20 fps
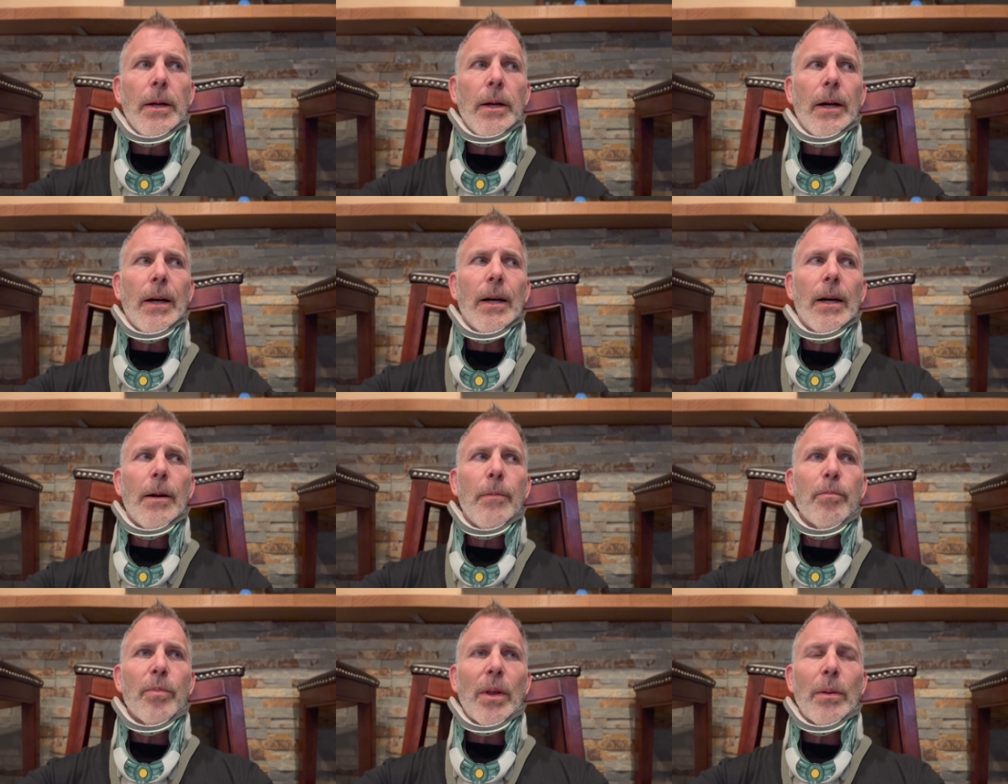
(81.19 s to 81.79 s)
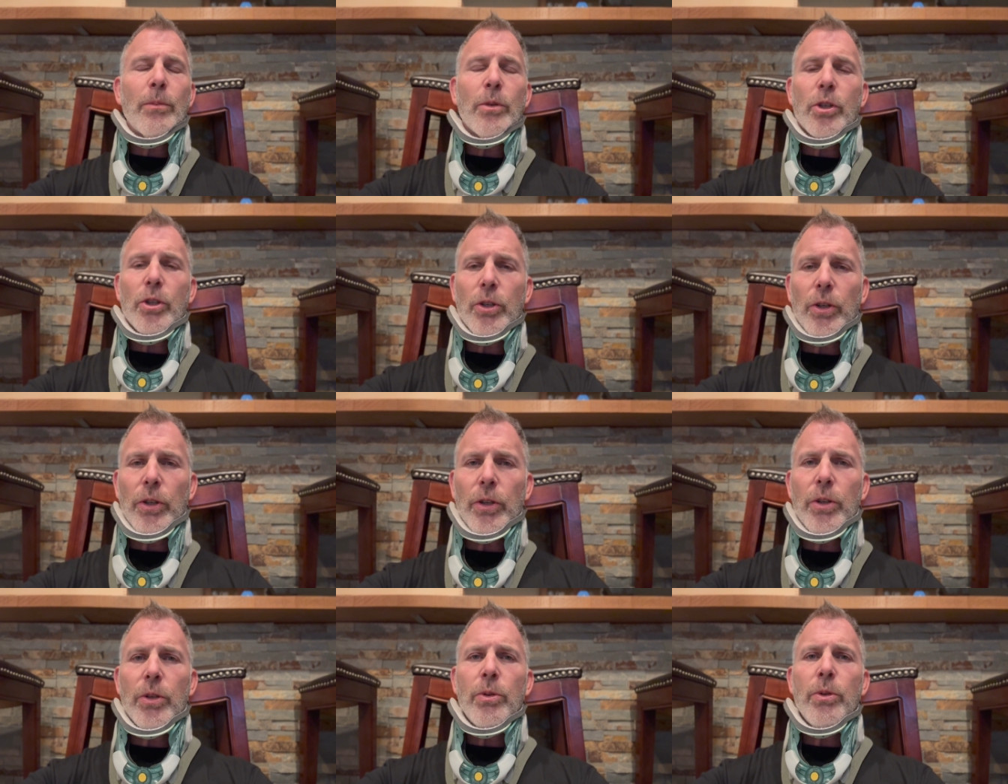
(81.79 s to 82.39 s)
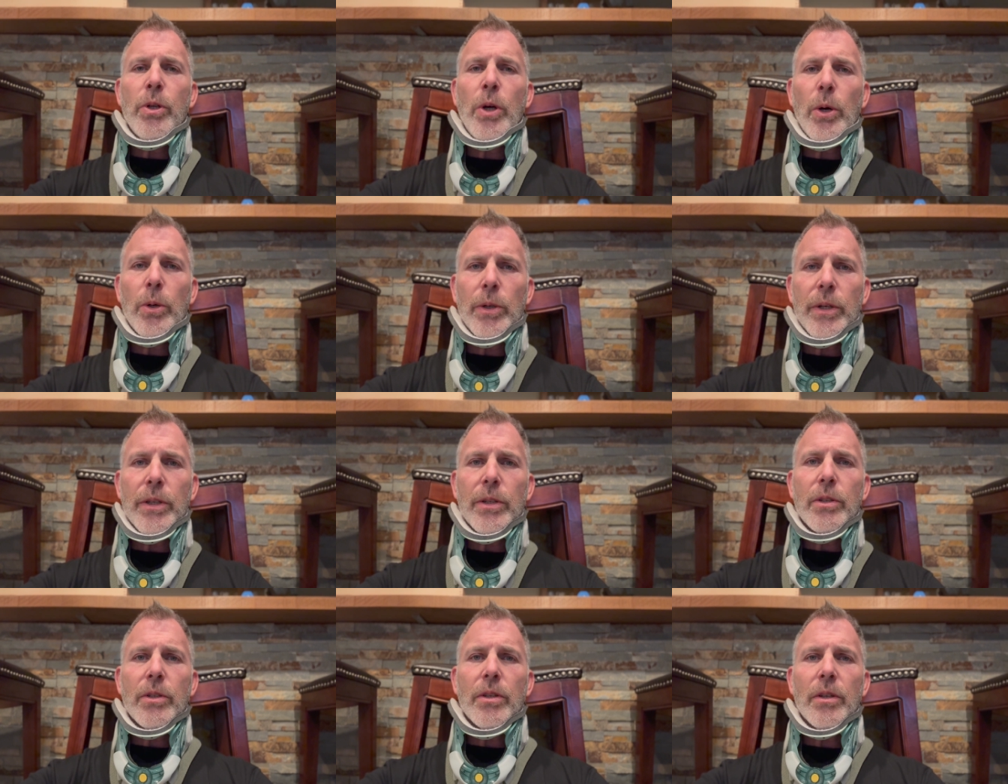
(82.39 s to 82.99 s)
I'm sure you
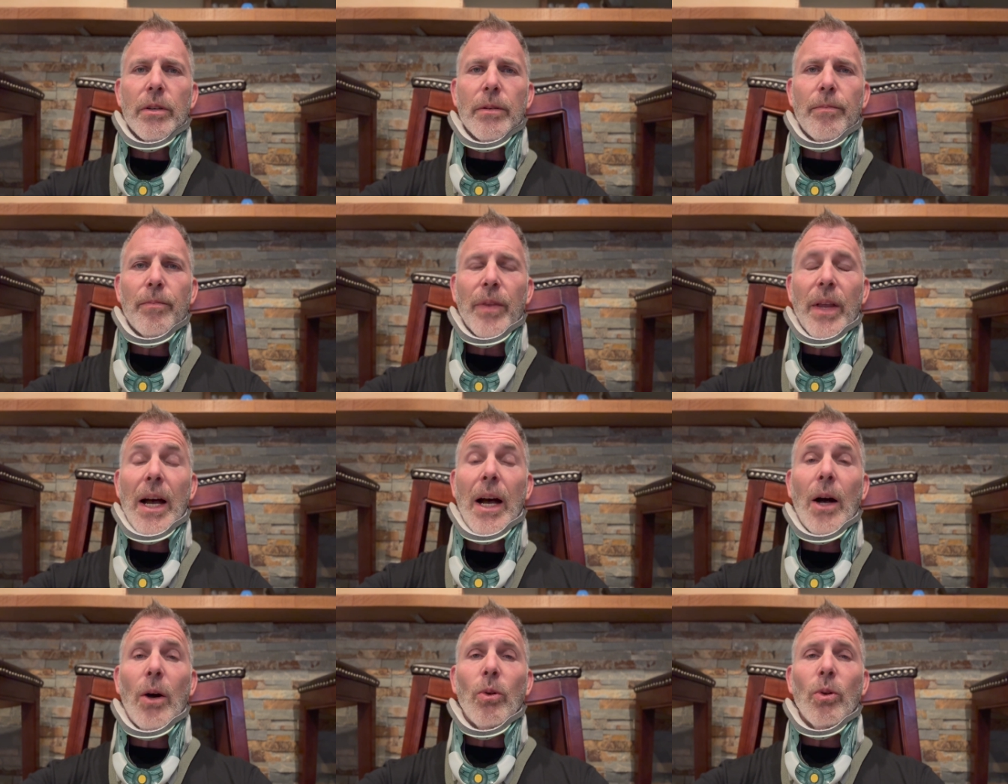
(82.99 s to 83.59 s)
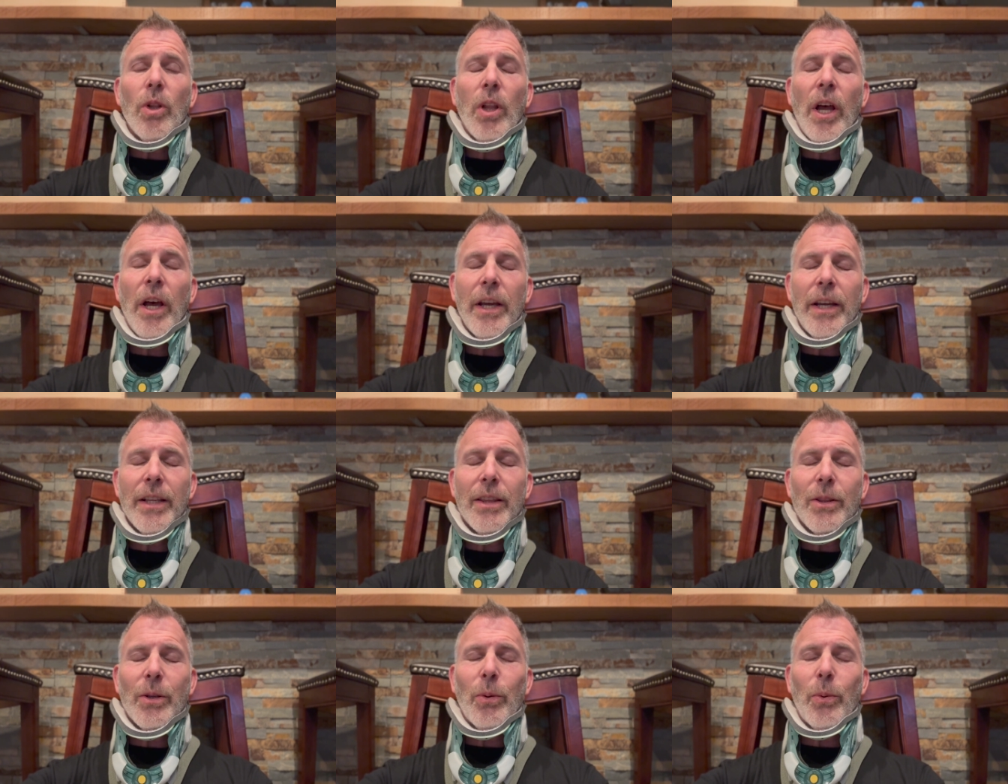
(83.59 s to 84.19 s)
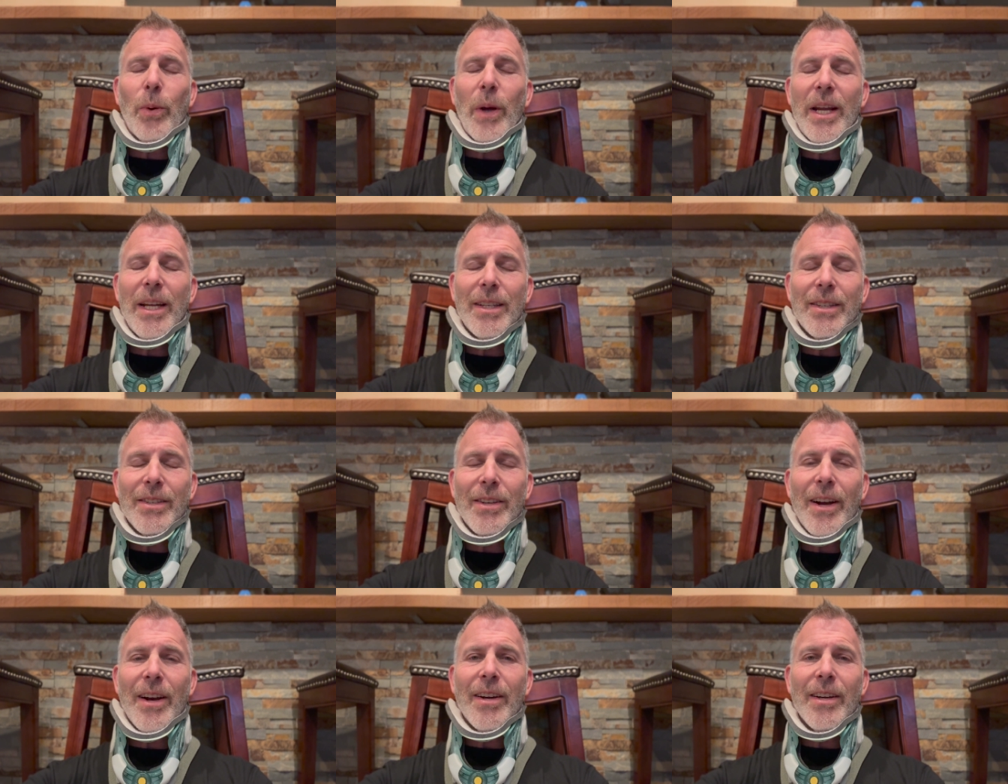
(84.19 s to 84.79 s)
noticed how light the
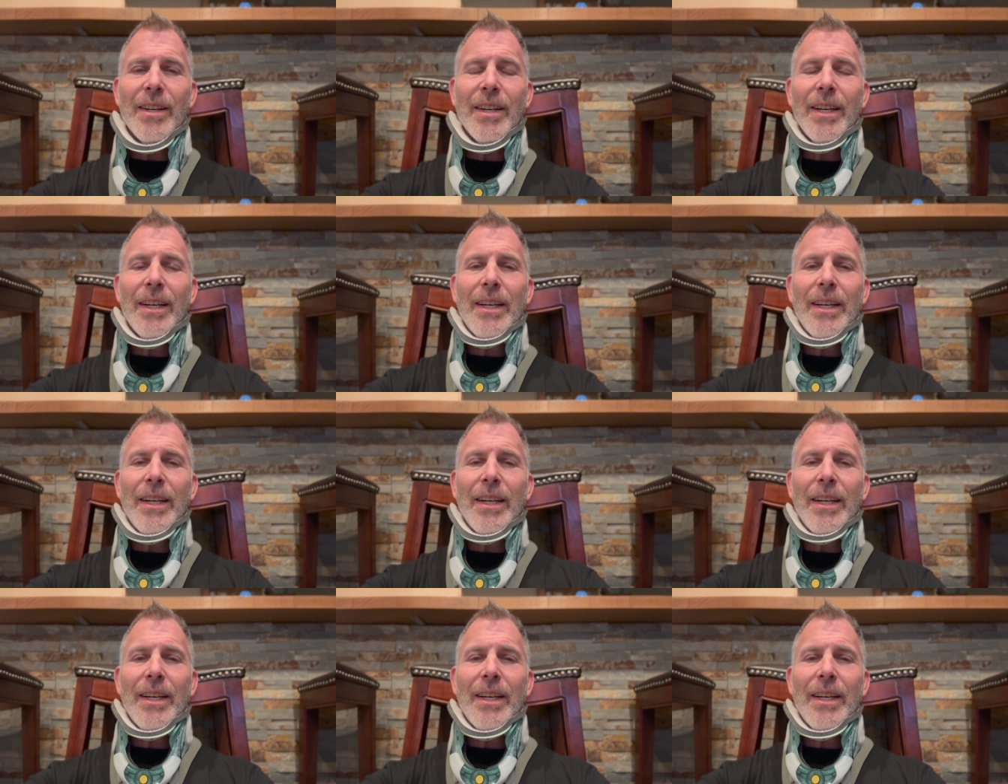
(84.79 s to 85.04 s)
weights are.